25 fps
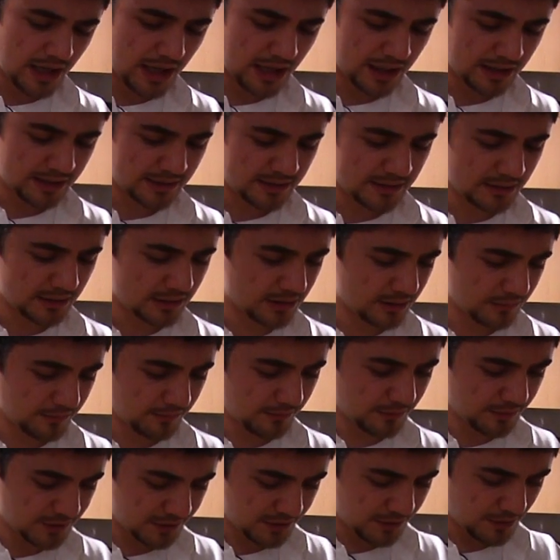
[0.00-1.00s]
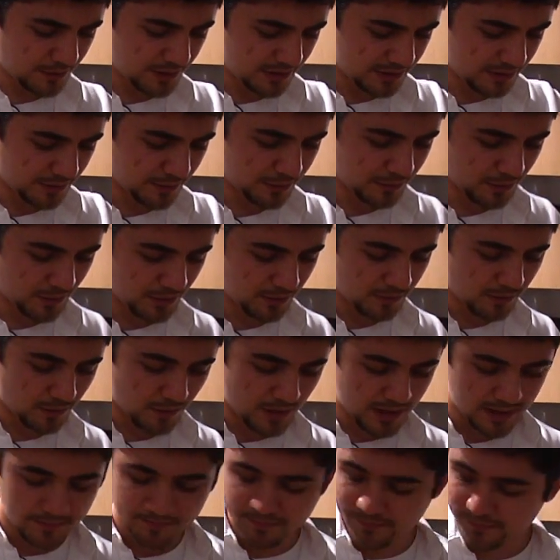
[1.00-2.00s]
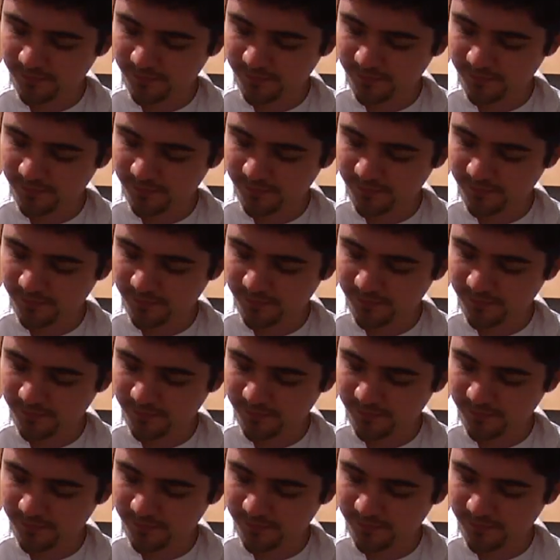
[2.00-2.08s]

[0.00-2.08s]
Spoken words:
and there's no need to throw them away.